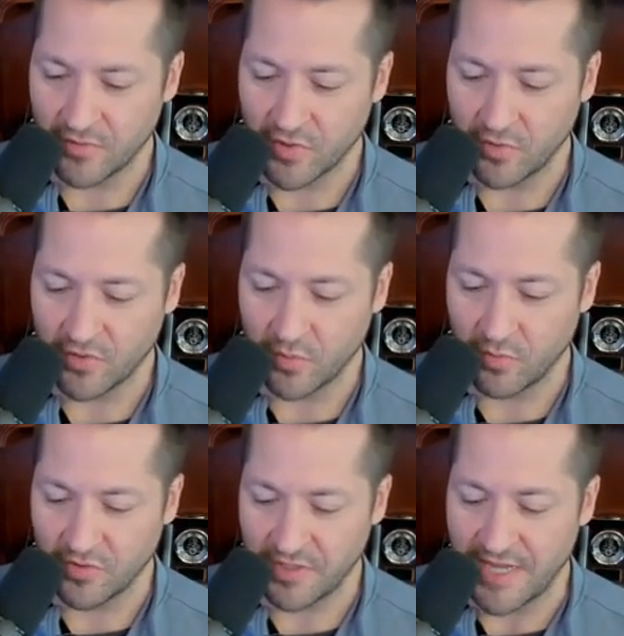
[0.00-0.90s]
So
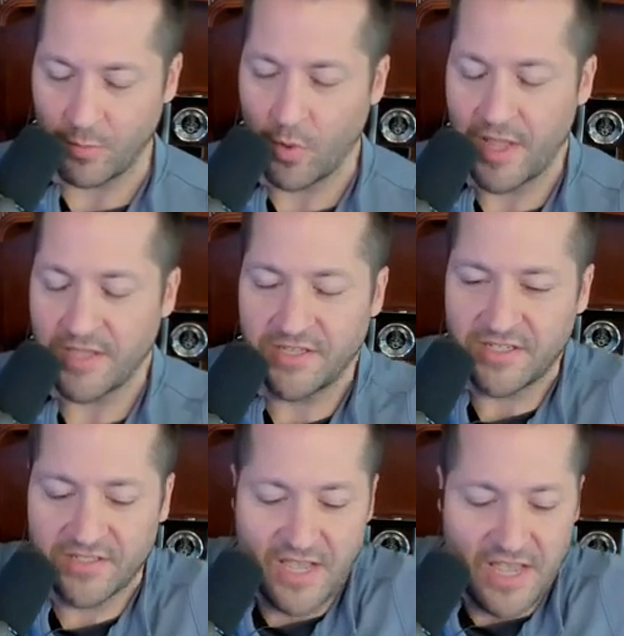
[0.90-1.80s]
yeah, is
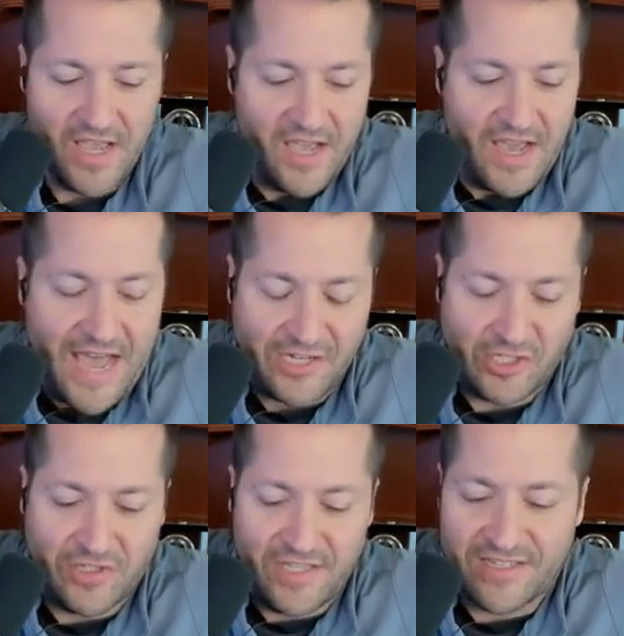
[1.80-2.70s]
this? I
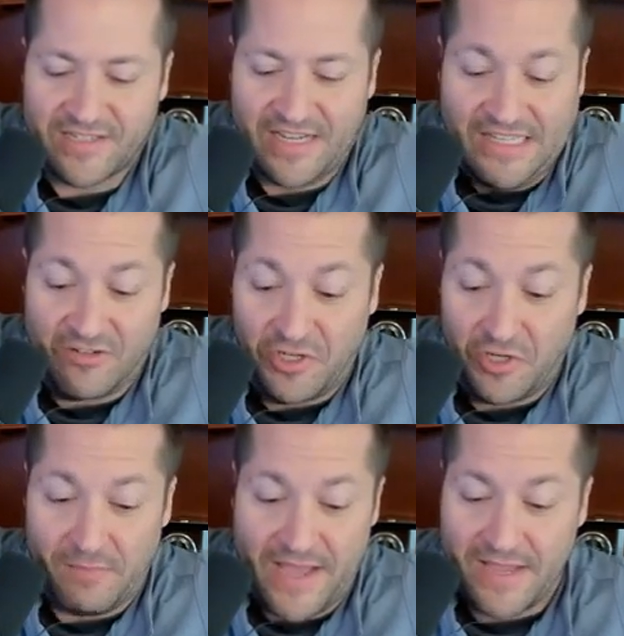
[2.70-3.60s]
just look at these as like they're
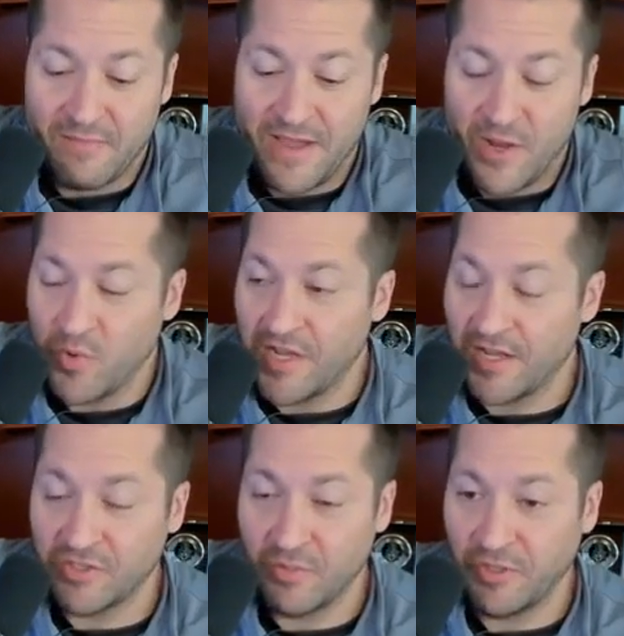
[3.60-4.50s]
little my own
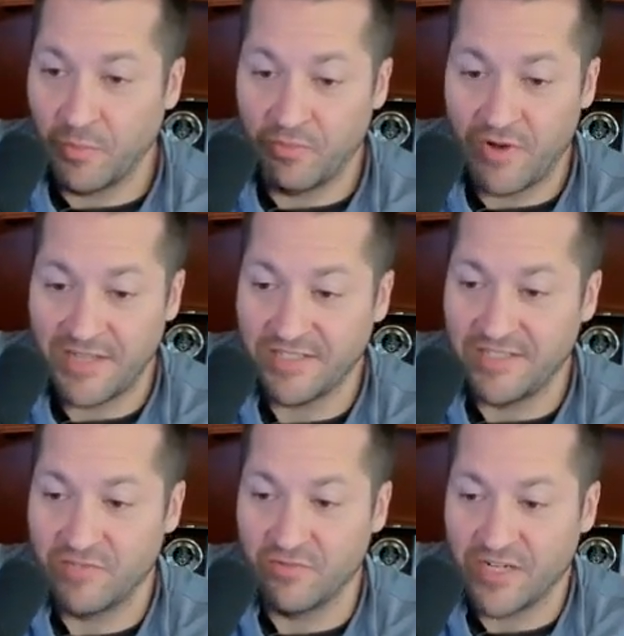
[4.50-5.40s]
custom little
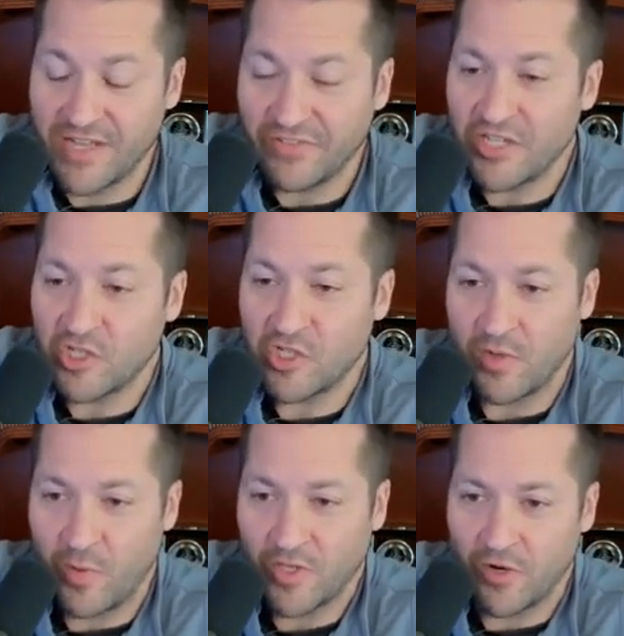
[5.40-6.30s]
processes, because everything's
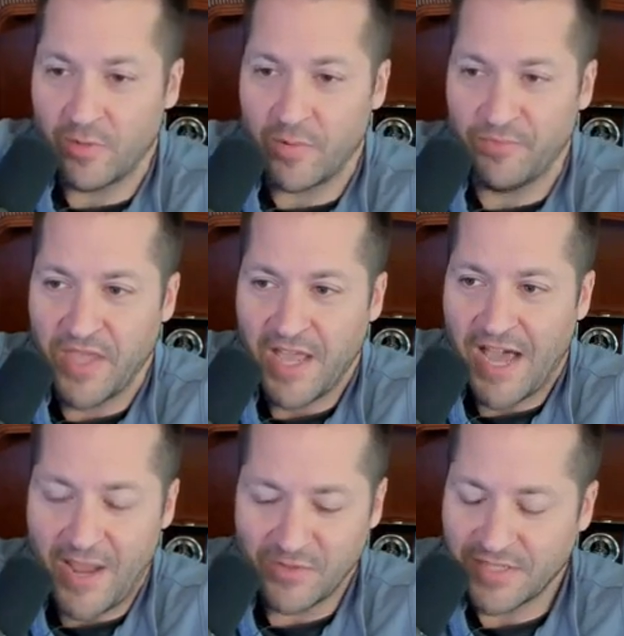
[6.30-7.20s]
we're talking about.
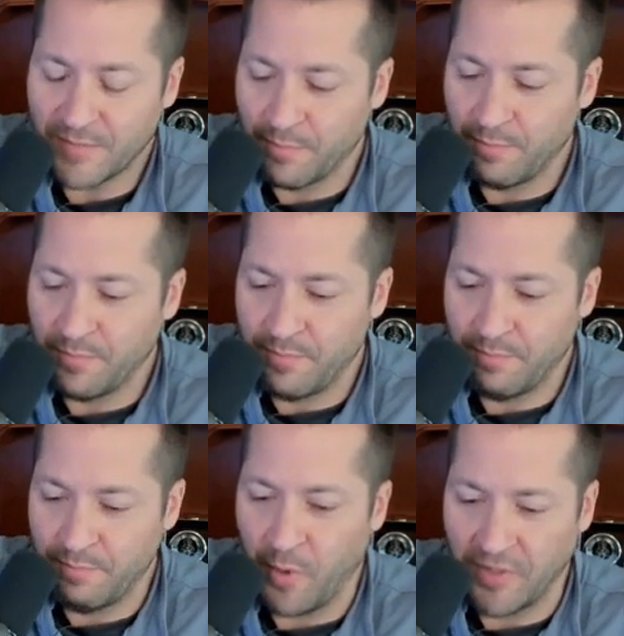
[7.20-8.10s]
I always like to
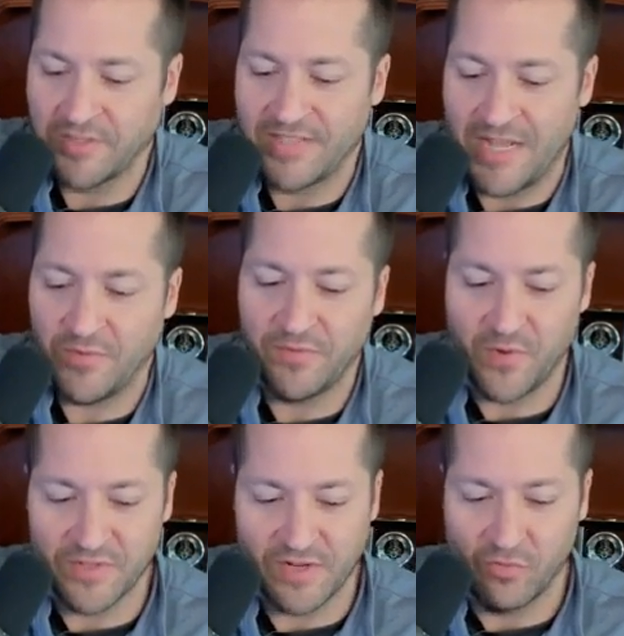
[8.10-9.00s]
boil this down to
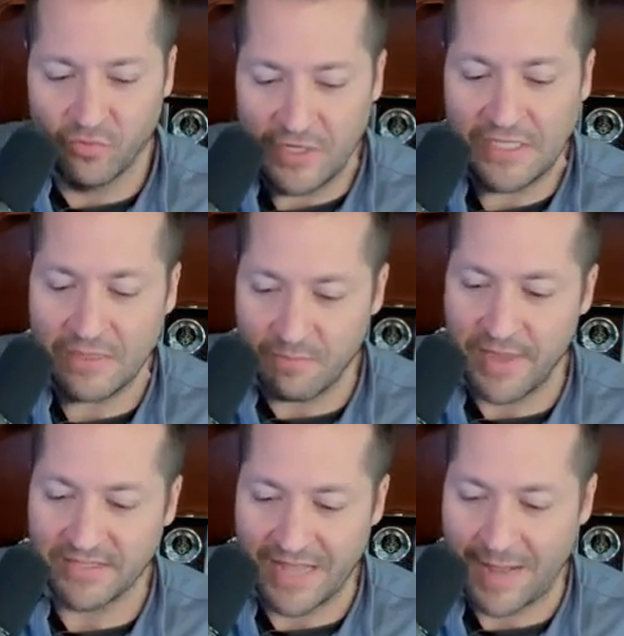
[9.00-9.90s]
folks that are really
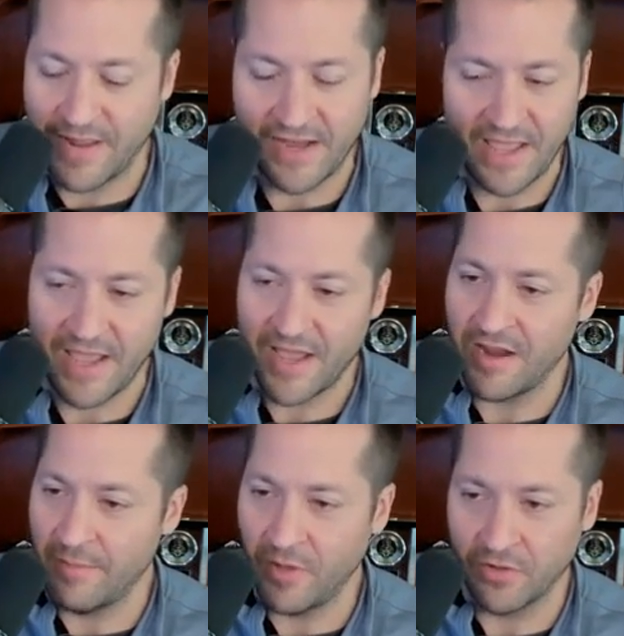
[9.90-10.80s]
basic. I'm not an AI,
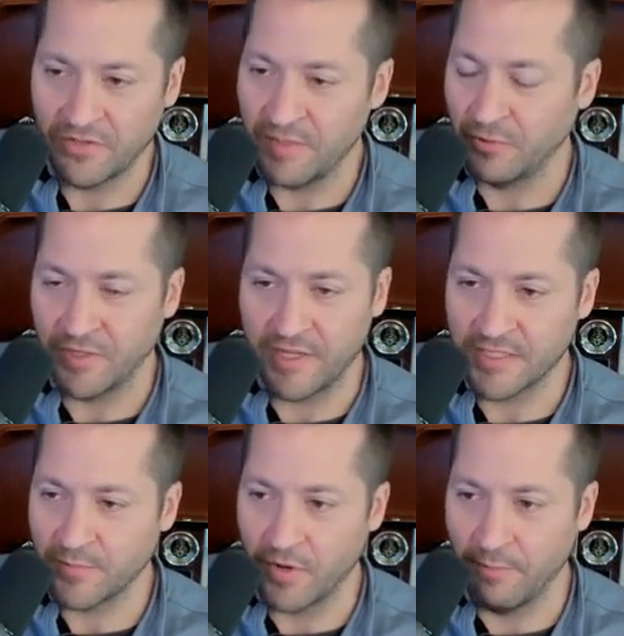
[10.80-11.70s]
ML, or deep learning
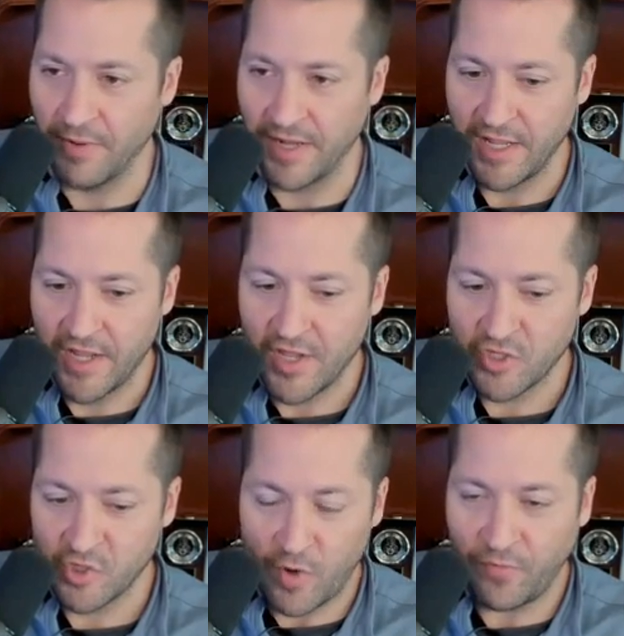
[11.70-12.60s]
expert, but
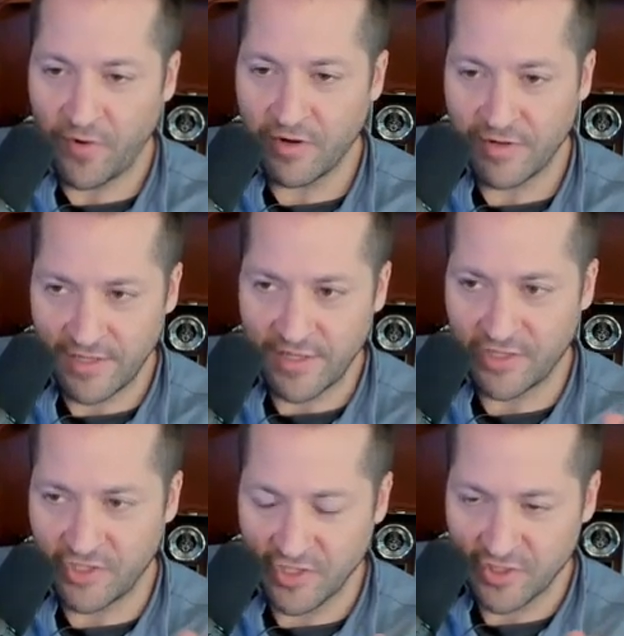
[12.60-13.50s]
software
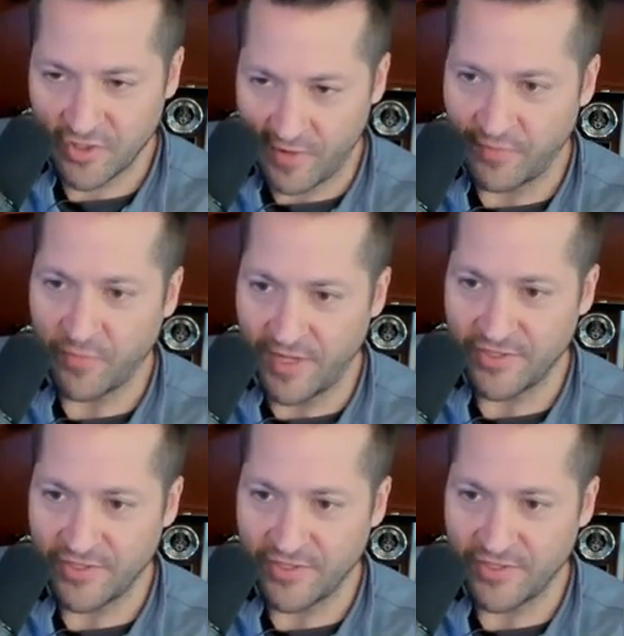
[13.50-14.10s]
is just software.